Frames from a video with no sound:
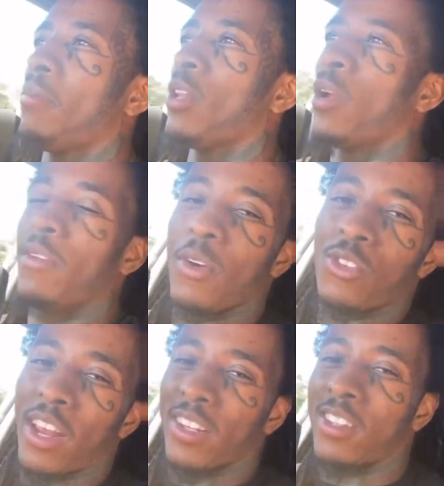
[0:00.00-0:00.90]
Don't even
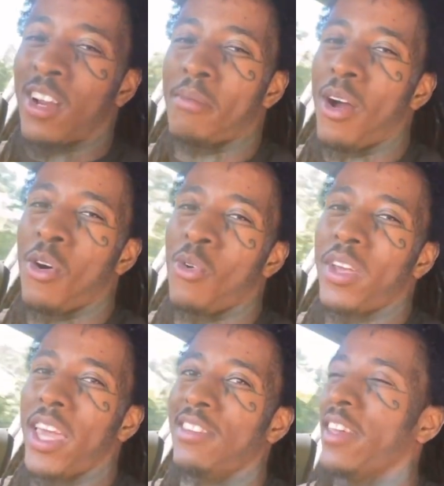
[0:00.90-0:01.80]
try to turn my own
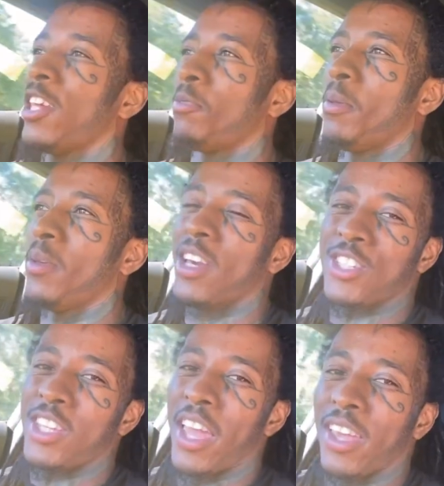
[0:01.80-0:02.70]
kids against me because
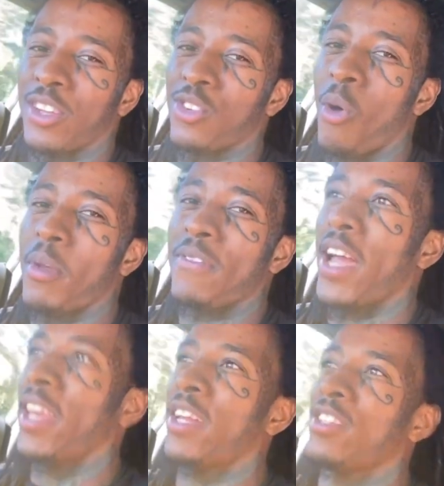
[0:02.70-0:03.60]
she can't control me
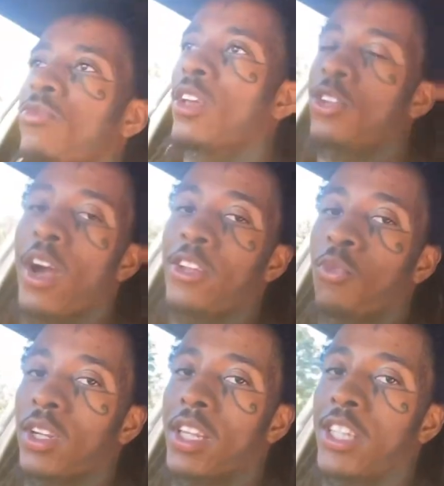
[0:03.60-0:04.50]
financially. So I just
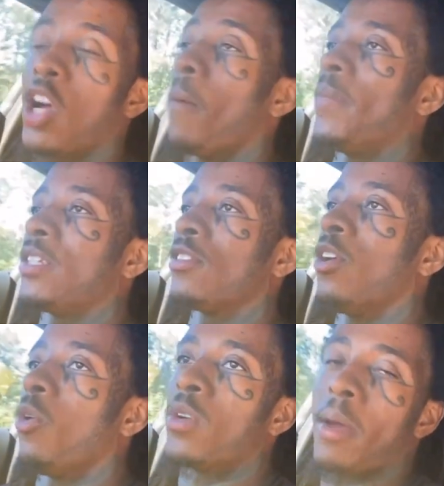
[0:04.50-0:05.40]
want to let y'all bitches
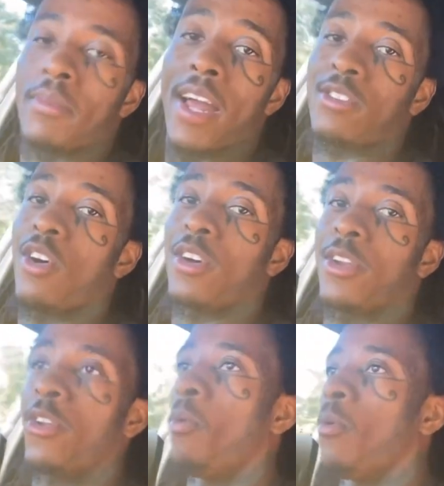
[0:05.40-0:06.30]
know when I'm not talking to
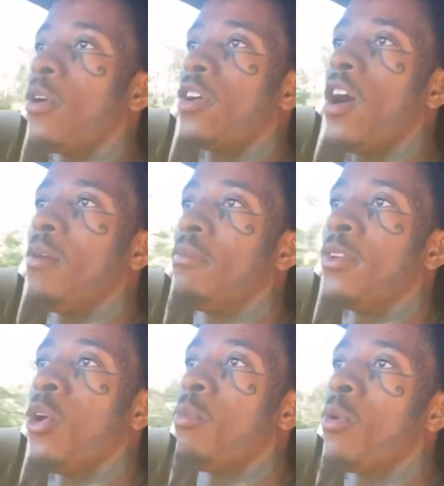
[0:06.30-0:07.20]
no more y'all,
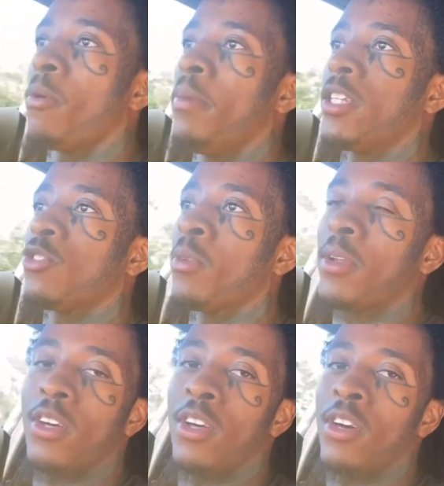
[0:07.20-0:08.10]
no more bitches from
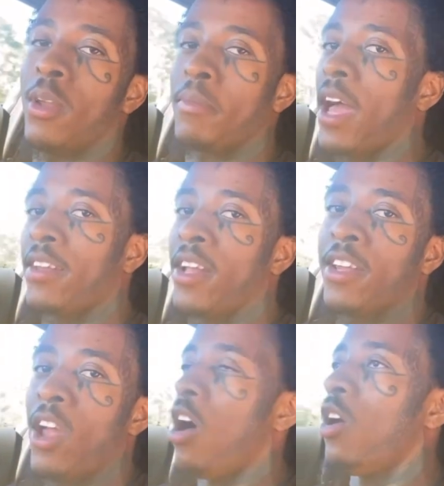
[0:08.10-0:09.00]
the hood. I'm not none
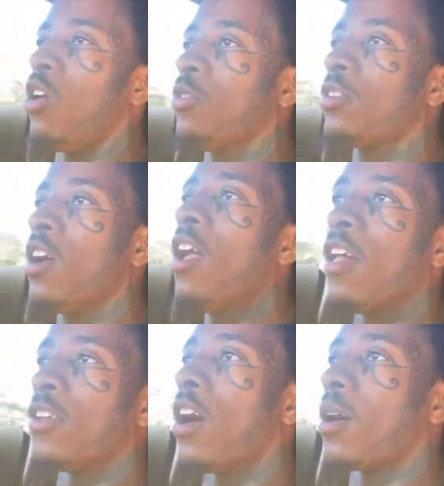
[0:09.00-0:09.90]
of y'all
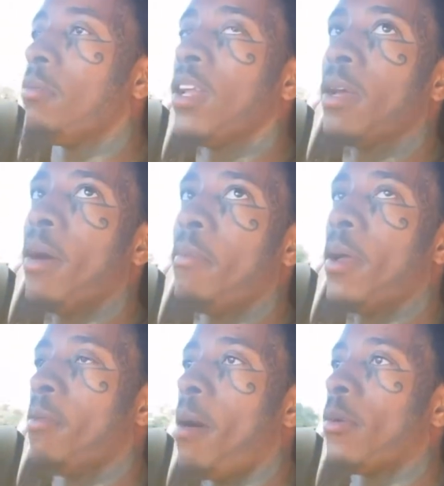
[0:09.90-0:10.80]
hoes. Y'all can blame my
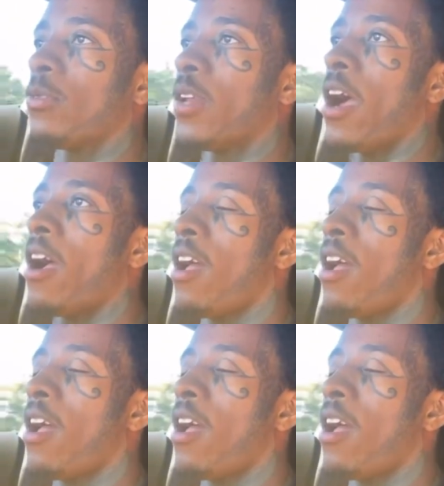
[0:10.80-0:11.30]
baby mama for that.